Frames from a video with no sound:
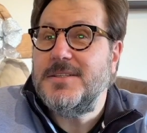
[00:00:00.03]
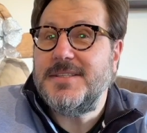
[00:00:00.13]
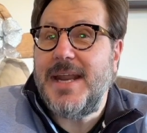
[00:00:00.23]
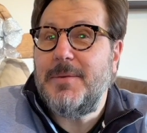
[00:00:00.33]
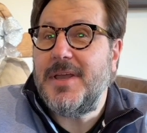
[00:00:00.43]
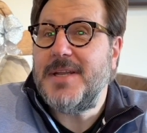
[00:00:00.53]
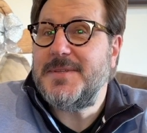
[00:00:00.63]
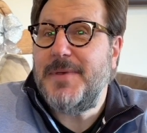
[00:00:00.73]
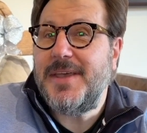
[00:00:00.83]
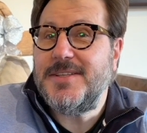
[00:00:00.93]
today we're going to be
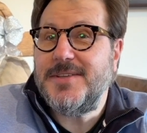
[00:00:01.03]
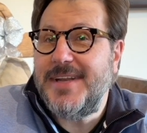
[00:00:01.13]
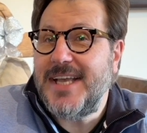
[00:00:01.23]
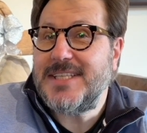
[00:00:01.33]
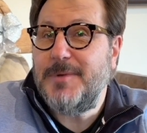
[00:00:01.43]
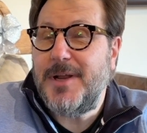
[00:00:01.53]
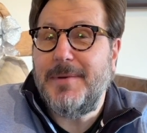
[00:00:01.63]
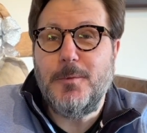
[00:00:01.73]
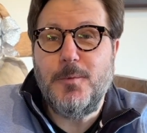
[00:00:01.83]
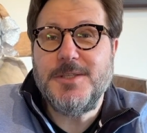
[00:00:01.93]
speaking to an expert
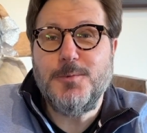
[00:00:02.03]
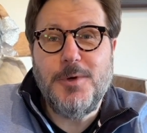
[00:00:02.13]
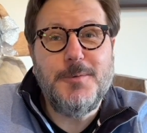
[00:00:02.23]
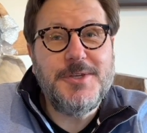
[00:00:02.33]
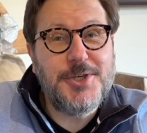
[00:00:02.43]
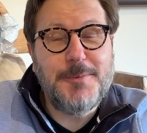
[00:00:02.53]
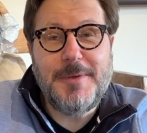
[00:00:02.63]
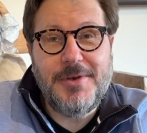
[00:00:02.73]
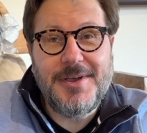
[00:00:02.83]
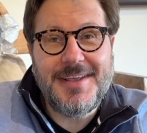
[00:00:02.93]
about which wood we should be
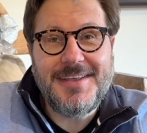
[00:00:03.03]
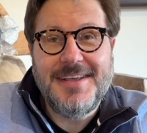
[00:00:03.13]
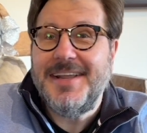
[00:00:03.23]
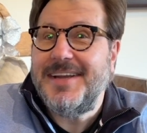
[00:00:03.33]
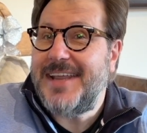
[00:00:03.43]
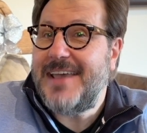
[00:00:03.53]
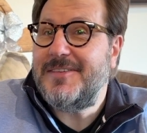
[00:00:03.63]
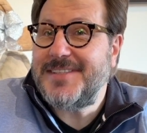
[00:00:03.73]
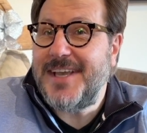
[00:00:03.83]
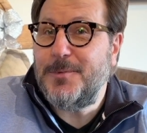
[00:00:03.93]
burning, David
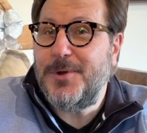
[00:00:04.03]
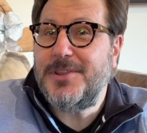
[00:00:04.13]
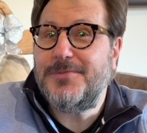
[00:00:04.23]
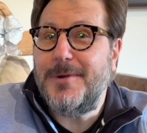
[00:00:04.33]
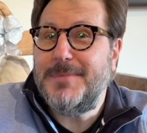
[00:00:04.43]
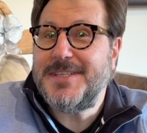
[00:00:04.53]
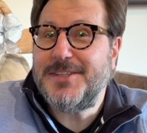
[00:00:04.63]
Sudworth from Mr.